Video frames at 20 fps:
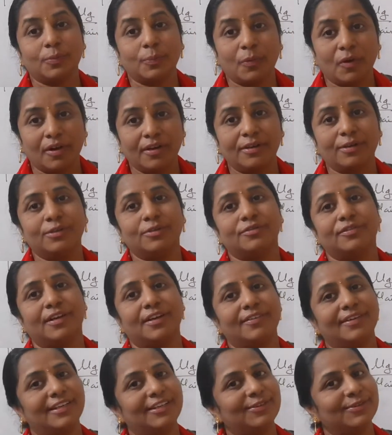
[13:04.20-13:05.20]

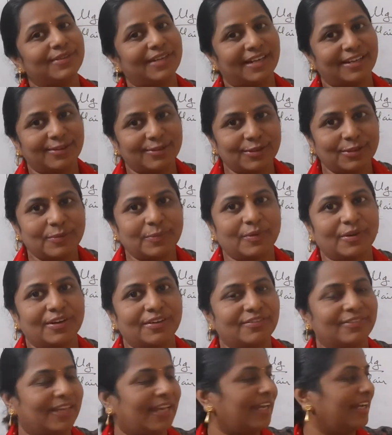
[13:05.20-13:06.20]
2.25 into 10 to the power
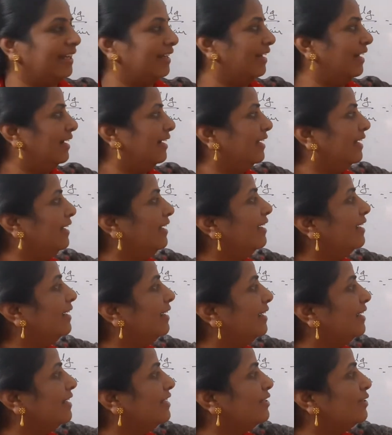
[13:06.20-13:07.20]
of 8, and here
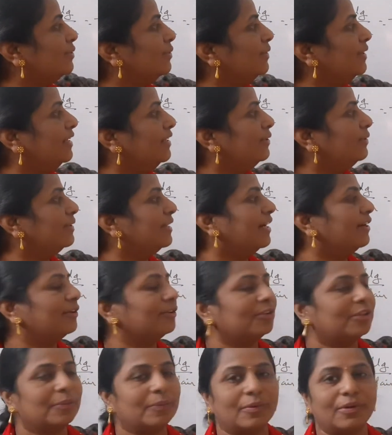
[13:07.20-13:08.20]
it is 2 into 10 to
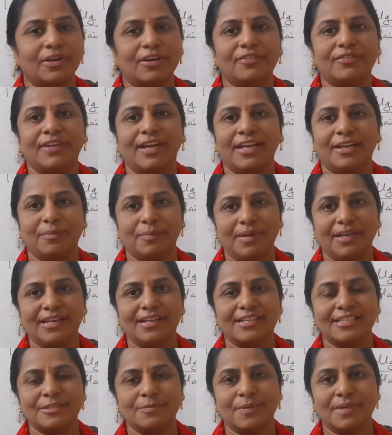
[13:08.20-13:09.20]
the power of 8
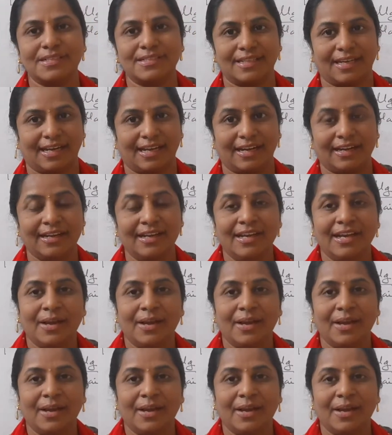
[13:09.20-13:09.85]
meters per second.